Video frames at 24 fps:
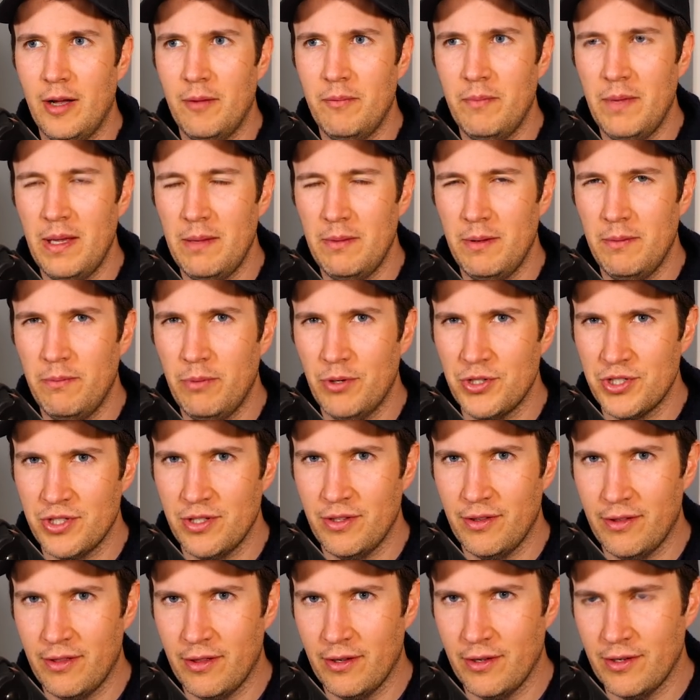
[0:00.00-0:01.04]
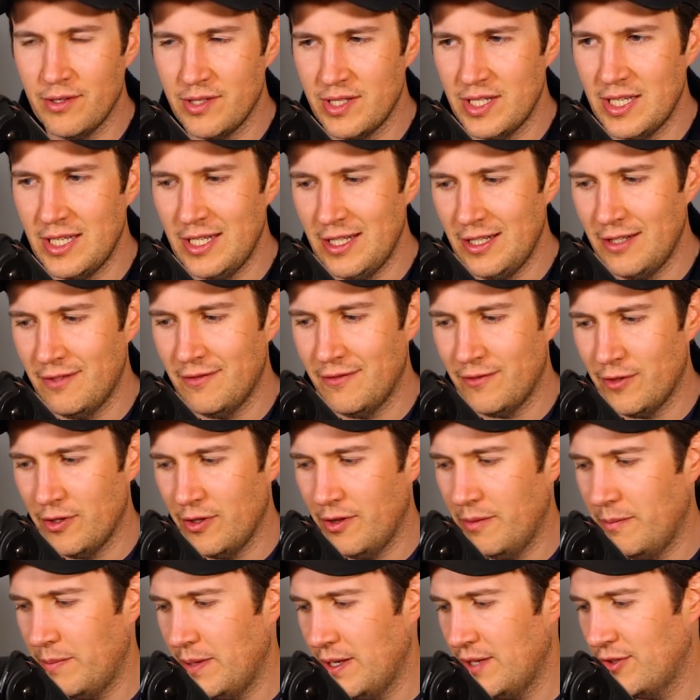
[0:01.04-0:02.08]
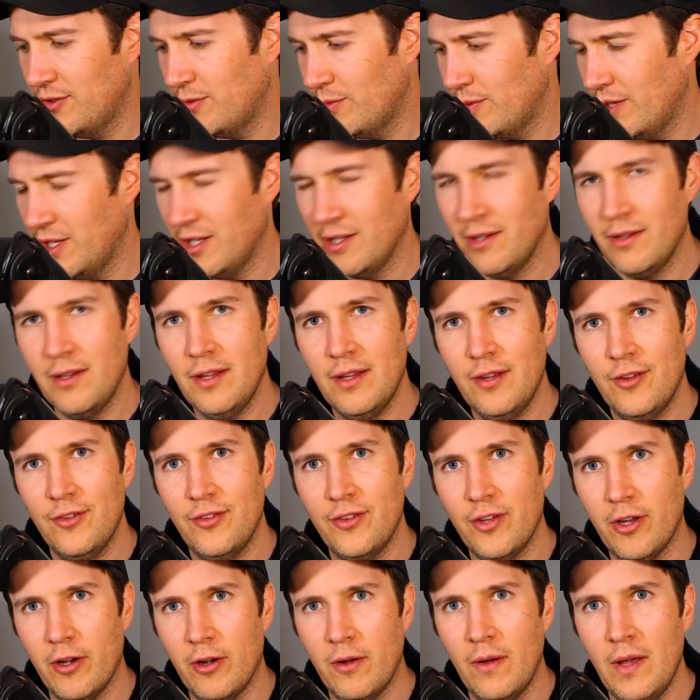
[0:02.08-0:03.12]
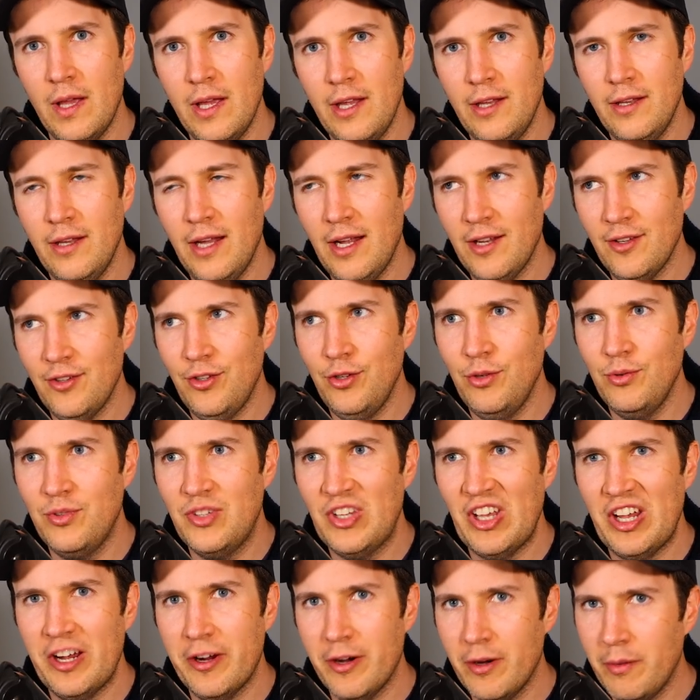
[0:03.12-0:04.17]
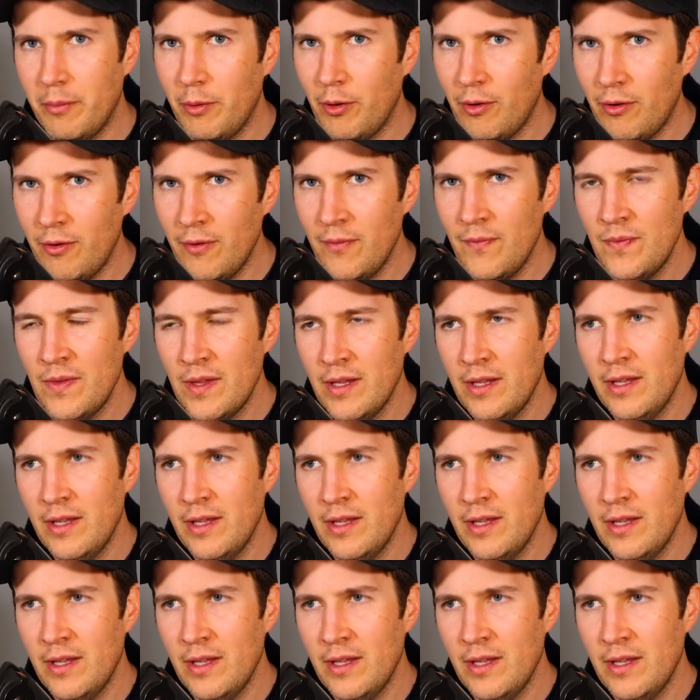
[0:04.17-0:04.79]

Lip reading: Maybe pushing 13 for the base weight. So not too terrible.